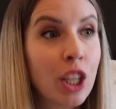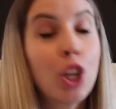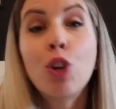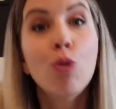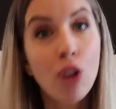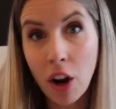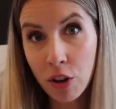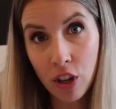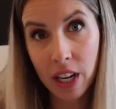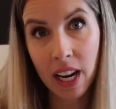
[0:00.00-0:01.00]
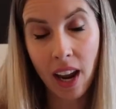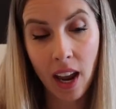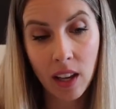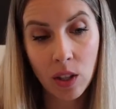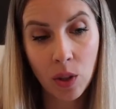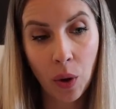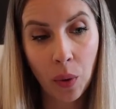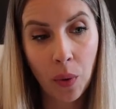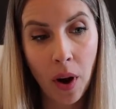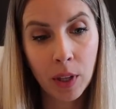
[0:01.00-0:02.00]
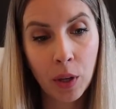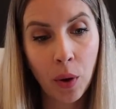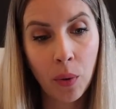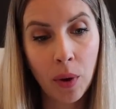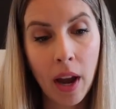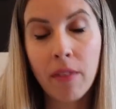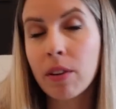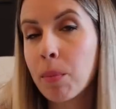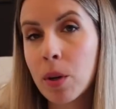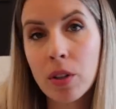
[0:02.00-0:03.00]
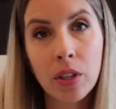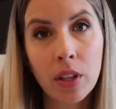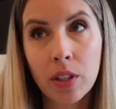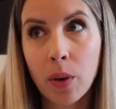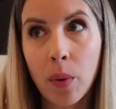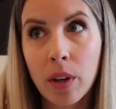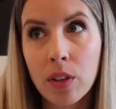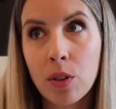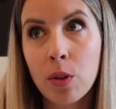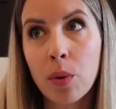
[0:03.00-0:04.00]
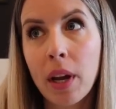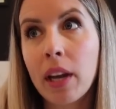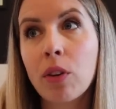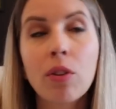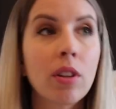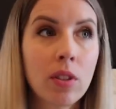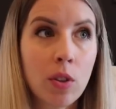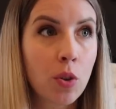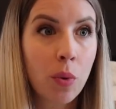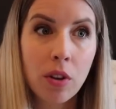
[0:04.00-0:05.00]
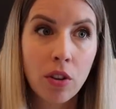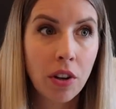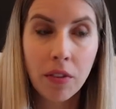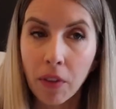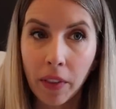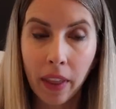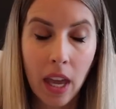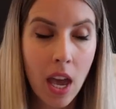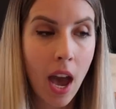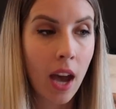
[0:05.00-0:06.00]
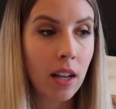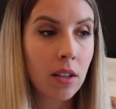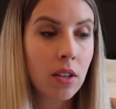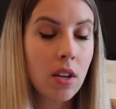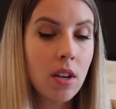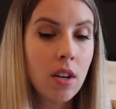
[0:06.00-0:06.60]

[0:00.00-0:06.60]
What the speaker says: It's a huge undertaking. So, you know, every person is going to handle this situation differently. And